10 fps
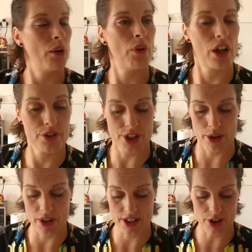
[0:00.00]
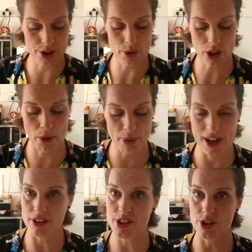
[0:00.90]
And what I'll do is I'll do a
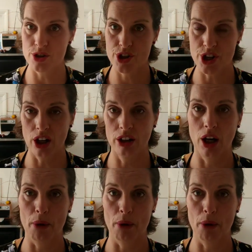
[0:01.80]
comparison shot.